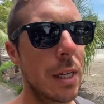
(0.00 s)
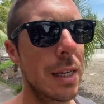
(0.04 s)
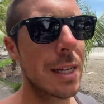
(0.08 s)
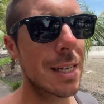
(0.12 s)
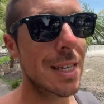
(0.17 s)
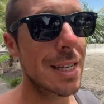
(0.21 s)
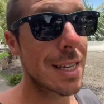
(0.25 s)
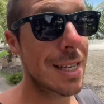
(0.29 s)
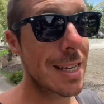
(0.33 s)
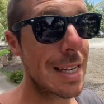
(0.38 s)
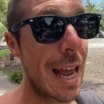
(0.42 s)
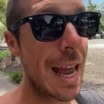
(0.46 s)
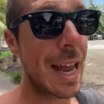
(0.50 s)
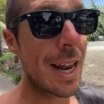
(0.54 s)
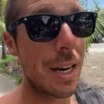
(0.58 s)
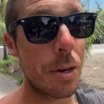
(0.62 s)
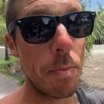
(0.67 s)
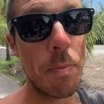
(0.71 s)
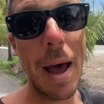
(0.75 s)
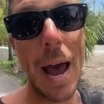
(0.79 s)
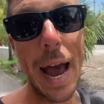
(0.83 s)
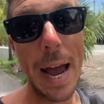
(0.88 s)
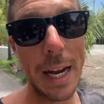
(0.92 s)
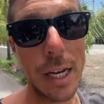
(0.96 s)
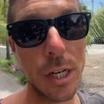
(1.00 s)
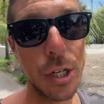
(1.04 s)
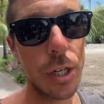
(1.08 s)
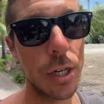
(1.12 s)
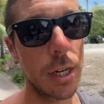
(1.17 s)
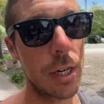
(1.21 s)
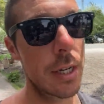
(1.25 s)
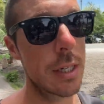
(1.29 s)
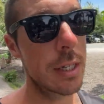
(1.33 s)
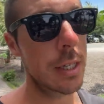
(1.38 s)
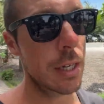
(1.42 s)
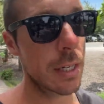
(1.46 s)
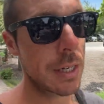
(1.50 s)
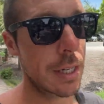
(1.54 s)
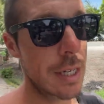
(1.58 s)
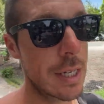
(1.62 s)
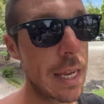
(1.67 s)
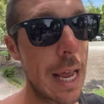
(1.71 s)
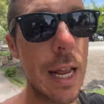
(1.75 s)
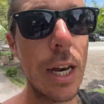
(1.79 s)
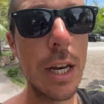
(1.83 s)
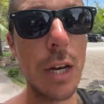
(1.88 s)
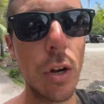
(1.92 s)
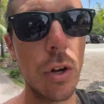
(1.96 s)
send packages,
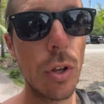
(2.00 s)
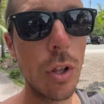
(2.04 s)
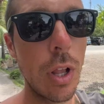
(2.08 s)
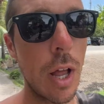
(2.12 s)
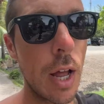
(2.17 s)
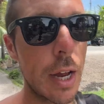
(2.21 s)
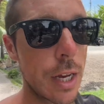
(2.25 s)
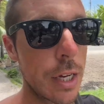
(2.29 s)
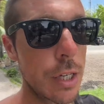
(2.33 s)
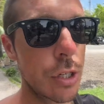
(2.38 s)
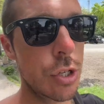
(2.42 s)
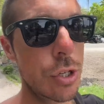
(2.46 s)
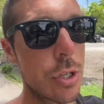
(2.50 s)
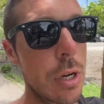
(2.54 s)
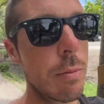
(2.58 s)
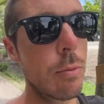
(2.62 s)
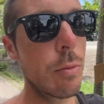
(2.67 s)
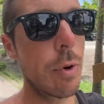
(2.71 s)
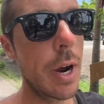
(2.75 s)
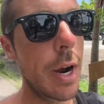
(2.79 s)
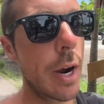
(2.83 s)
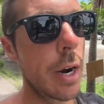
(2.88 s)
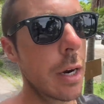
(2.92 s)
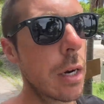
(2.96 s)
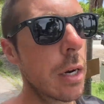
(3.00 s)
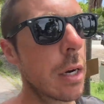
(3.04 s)
send your luggage somewhere.